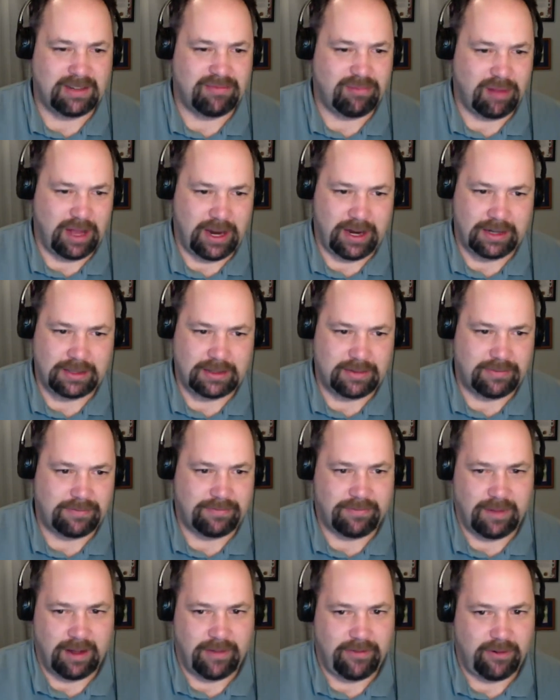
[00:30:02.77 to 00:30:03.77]
players
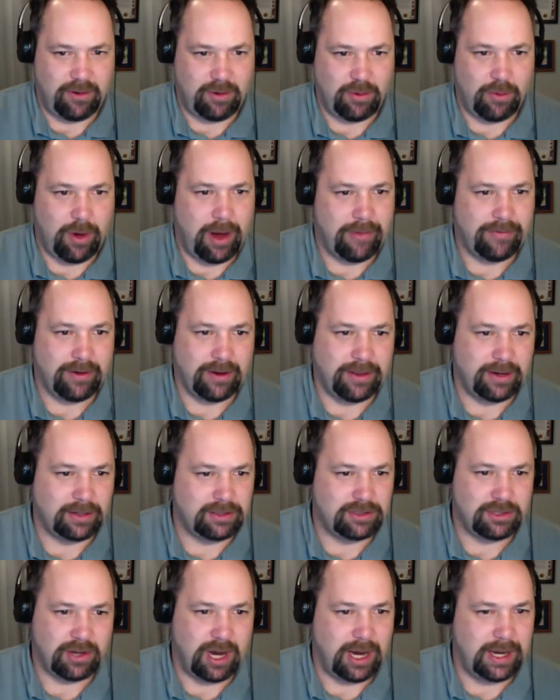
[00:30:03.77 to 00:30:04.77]
of whoever they're
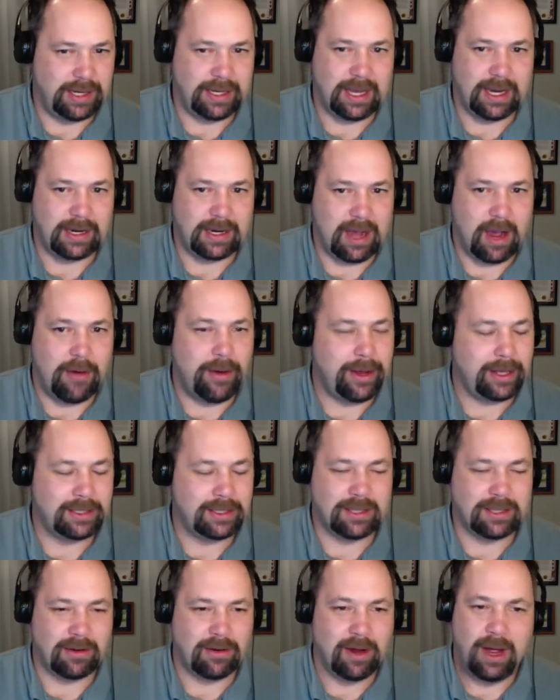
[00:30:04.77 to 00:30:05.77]
trying to get going.
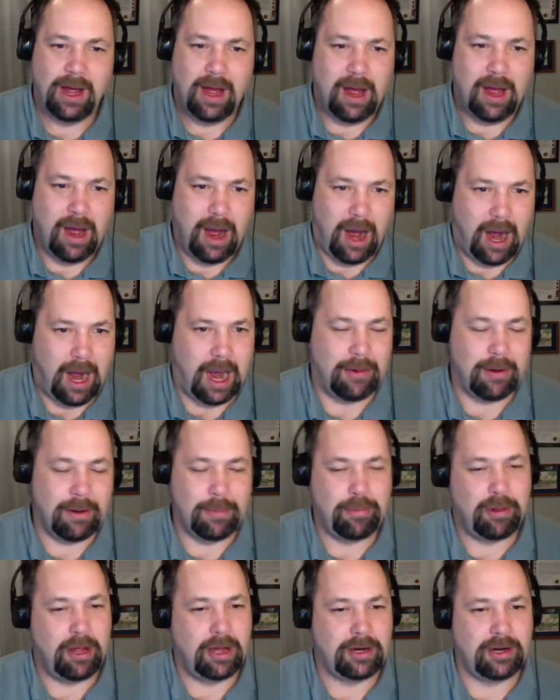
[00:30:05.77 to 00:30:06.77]
So I would
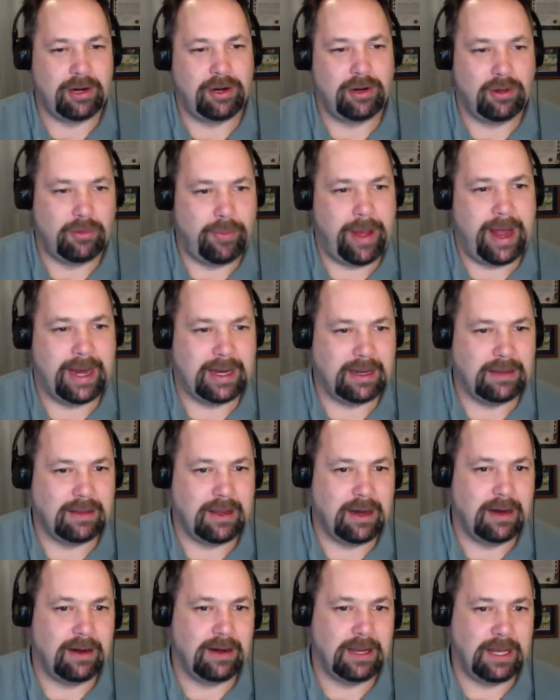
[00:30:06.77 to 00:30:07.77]
plug Hurdle back in
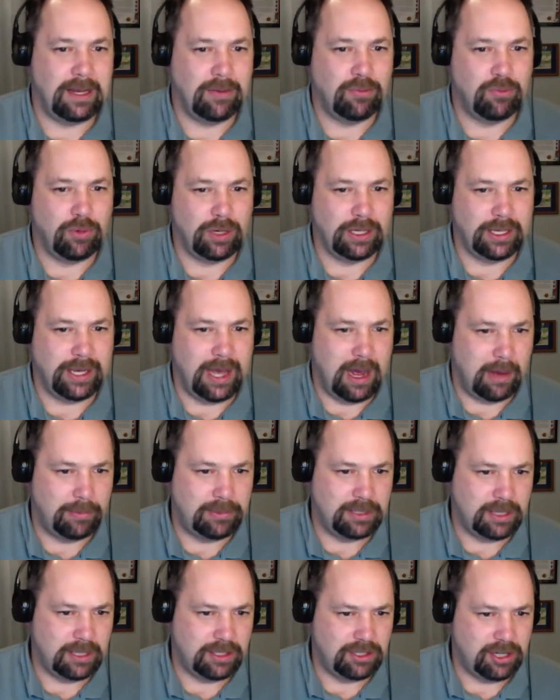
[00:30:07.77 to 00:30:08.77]
there, and he really
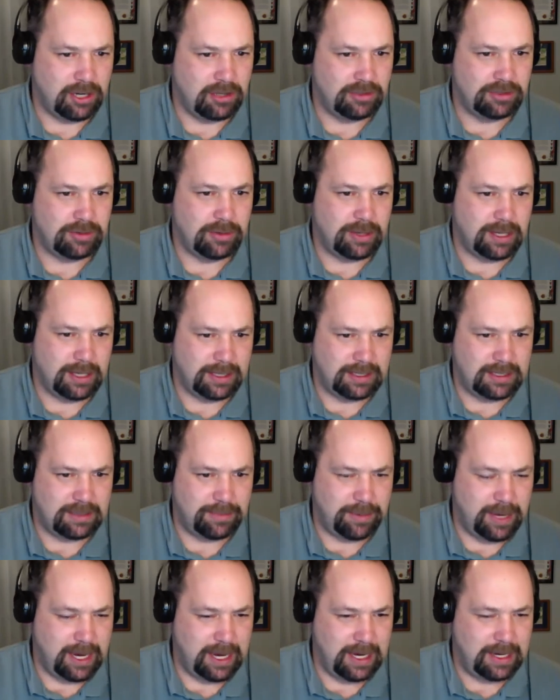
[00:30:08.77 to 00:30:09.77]
helps the Joes with his
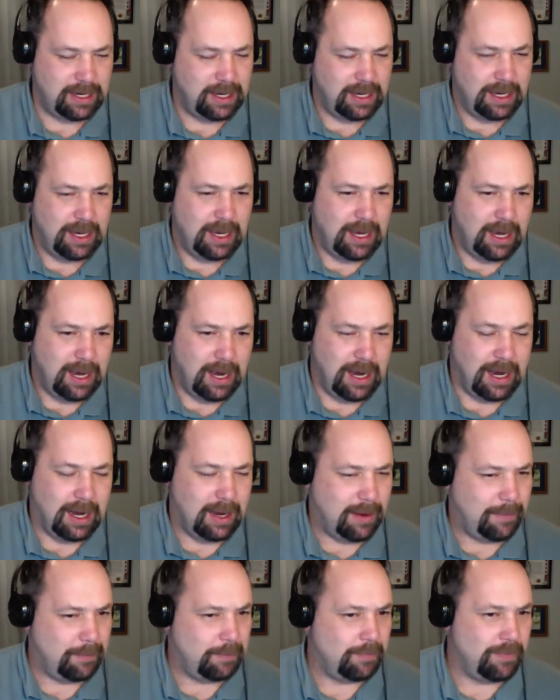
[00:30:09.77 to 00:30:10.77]
speed.
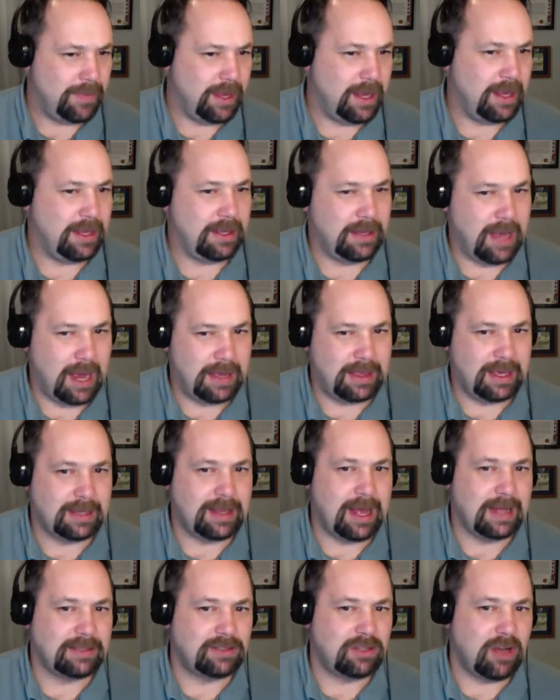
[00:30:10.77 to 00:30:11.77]
I
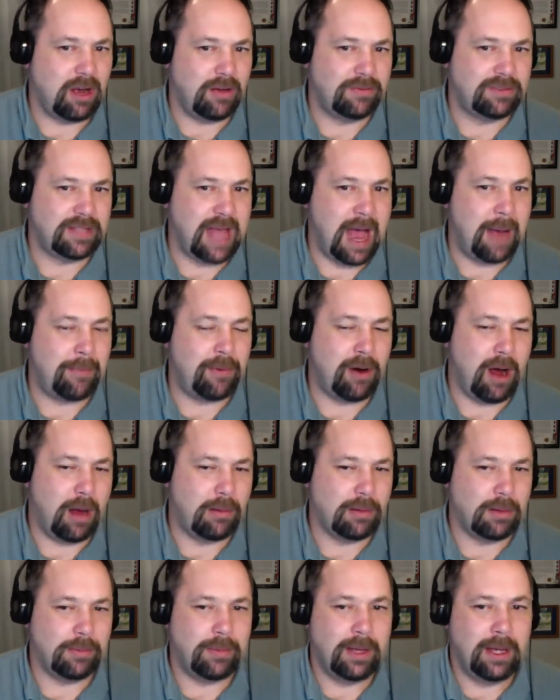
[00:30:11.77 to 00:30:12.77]
think that solves that
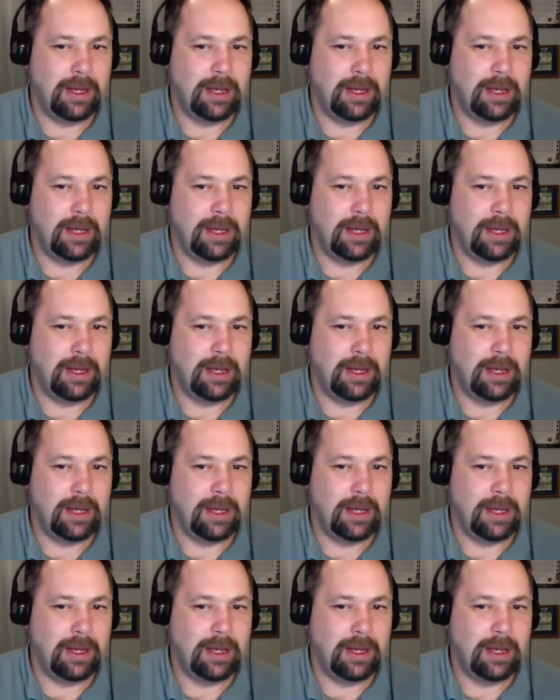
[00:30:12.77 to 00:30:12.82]
problem.